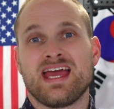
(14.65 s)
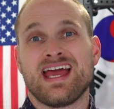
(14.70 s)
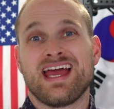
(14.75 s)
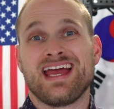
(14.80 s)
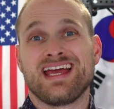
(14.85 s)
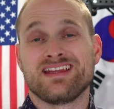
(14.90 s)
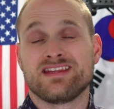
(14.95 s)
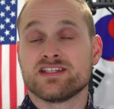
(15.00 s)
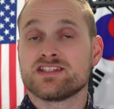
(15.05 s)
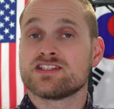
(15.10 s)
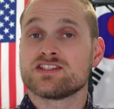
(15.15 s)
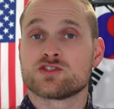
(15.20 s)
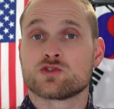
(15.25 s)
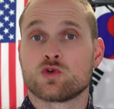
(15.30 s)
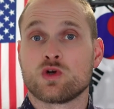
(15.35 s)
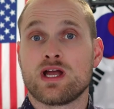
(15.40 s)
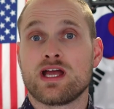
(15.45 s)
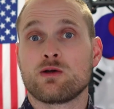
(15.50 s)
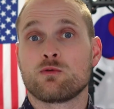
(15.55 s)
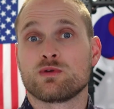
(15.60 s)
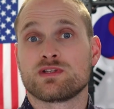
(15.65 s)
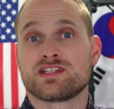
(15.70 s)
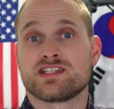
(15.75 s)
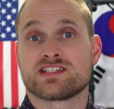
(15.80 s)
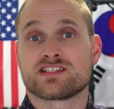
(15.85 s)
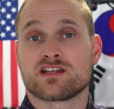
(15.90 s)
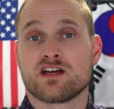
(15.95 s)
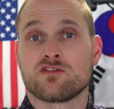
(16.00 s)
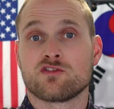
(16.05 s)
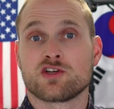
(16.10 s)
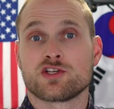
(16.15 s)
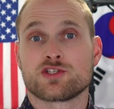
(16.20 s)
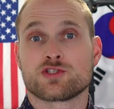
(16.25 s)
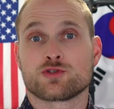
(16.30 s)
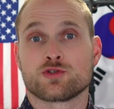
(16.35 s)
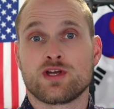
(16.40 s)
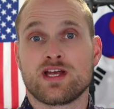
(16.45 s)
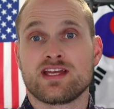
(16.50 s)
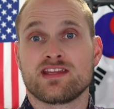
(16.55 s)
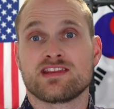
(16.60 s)
Hey, this is Greg with Discovering
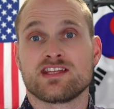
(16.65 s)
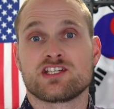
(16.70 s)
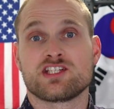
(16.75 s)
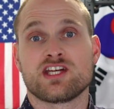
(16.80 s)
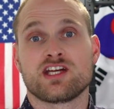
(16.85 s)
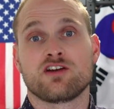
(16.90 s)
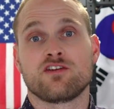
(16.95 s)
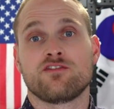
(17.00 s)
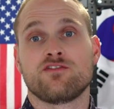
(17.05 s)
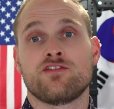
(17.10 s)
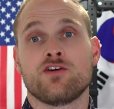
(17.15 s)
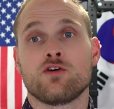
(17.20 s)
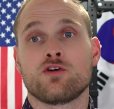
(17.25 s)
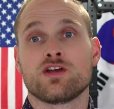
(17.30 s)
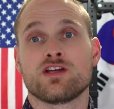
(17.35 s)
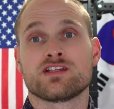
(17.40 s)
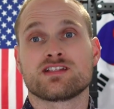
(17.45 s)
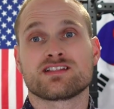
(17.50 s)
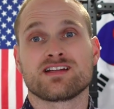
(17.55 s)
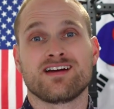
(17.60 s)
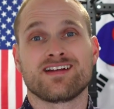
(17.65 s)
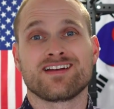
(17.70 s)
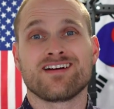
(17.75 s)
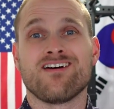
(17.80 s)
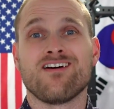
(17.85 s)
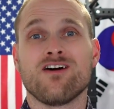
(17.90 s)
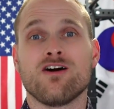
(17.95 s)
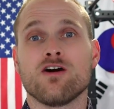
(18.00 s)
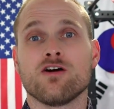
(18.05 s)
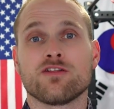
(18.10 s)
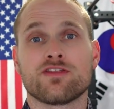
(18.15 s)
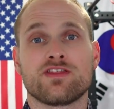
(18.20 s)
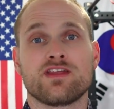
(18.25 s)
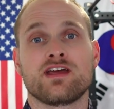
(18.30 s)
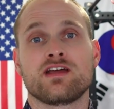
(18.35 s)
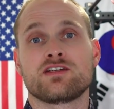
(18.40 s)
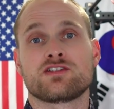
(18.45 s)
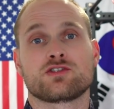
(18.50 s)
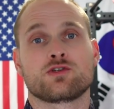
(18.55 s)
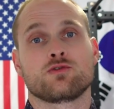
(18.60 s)
Strength, the channel focused on all
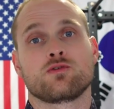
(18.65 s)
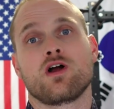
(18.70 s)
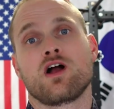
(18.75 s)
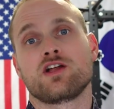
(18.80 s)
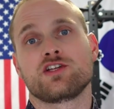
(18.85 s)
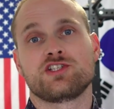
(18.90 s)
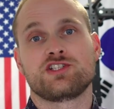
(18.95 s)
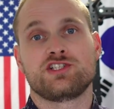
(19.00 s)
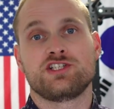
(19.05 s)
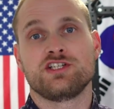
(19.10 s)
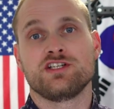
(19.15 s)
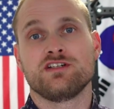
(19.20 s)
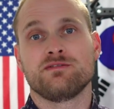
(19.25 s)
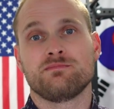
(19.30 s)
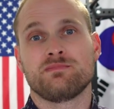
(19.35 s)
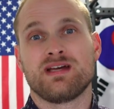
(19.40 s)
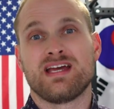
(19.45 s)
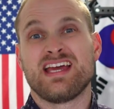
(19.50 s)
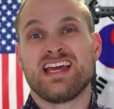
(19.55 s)
things garage gym.